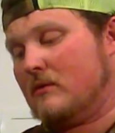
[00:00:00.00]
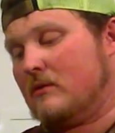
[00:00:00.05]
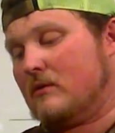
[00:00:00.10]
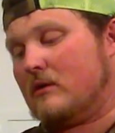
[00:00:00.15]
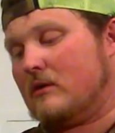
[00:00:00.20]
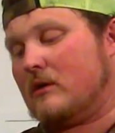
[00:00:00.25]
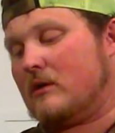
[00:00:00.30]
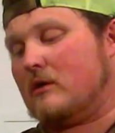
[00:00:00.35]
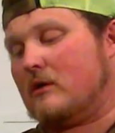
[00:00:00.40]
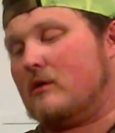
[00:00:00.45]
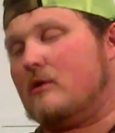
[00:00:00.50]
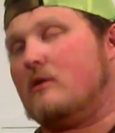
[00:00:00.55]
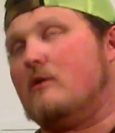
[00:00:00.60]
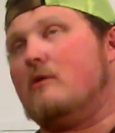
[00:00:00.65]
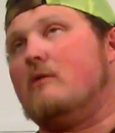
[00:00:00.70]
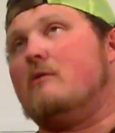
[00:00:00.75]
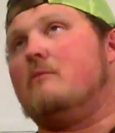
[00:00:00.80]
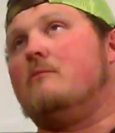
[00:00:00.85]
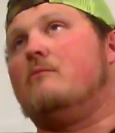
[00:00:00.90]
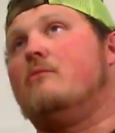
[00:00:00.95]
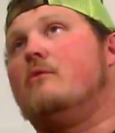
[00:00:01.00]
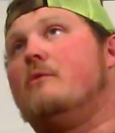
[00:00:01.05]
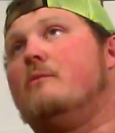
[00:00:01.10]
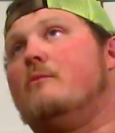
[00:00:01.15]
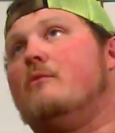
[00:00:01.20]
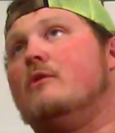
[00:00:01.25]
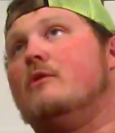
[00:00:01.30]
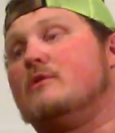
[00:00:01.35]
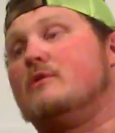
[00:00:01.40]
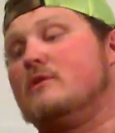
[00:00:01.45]
When was
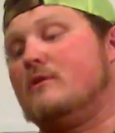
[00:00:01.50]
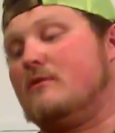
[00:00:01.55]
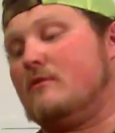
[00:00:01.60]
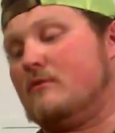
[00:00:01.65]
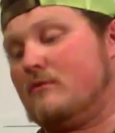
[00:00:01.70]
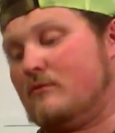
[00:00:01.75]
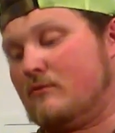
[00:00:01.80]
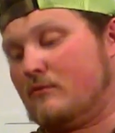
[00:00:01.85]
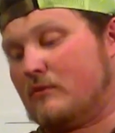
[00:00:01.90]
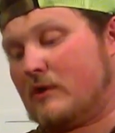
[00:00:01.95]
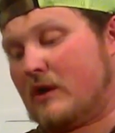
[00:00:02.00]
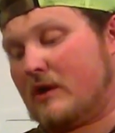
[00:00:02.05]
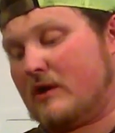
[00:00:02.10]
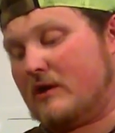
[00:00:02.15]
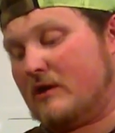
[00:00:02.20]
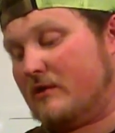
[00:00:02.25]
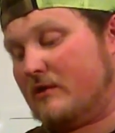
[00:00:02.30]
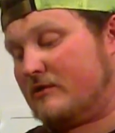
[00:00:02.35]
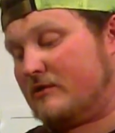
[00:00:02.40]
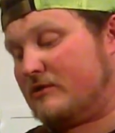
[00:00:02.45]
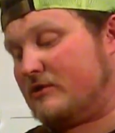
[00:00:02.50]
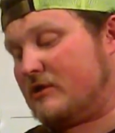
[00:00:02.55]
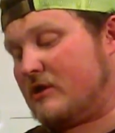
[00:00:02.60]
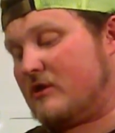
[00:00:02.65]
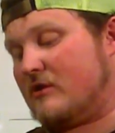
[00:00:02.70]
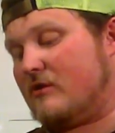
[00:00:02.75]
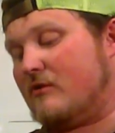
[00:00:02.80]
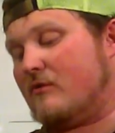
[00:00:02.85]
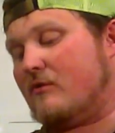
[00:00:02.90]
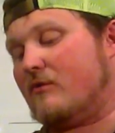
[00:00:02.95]
it? When I done the
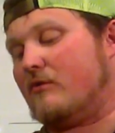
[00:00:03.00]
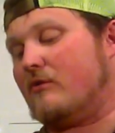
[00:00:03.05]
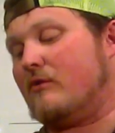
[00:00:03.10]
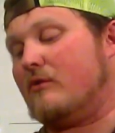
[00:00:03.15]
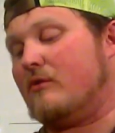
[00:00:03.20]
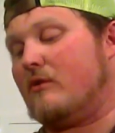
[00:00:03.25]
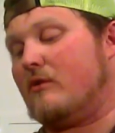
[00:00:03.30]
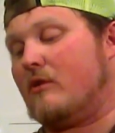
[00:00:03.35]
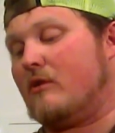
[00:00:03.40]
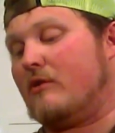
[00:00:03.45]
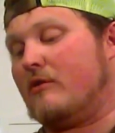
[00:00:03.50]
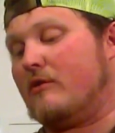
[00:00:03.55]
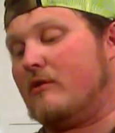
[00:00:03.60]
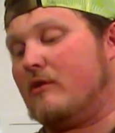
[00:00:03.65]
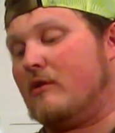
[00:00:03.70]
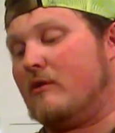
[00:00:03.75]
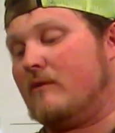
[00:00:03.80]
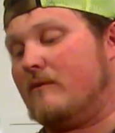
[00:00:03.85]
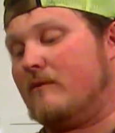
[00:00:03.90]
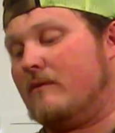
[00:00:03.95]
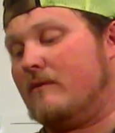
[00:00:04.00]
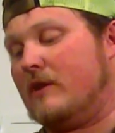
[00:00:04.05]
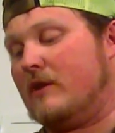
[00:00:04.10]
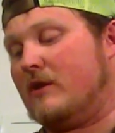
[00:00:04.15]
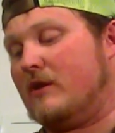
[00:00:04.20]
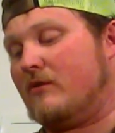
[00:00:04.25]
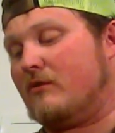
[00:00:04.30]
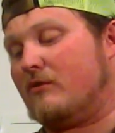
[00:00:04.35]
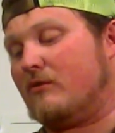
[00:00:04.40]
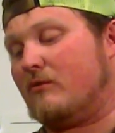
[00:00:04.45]
show on, or the
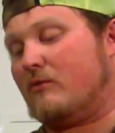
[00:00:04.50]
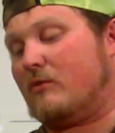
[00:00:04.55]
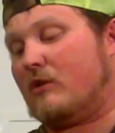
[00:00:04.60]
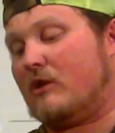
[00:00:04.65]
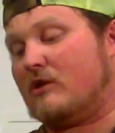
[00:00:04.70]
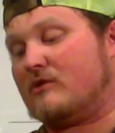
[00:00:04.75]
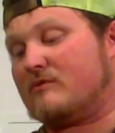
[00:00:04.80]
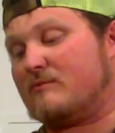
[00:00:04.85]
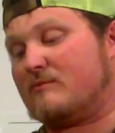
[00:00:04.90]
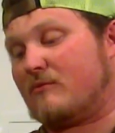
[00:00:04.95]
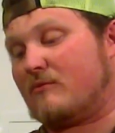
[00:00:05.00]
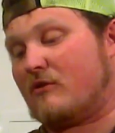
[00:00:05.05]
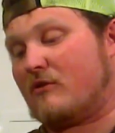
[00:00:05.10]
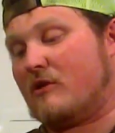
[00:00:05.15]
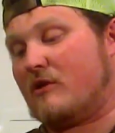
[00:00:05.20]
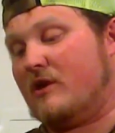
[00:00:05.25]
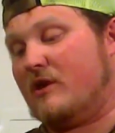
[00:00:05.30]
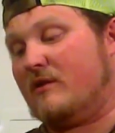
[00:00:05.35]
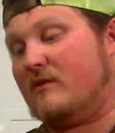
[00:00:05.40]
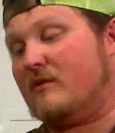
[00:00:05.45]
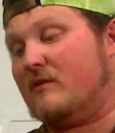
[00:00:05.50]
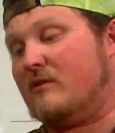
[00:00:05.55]
video on the Watts Marine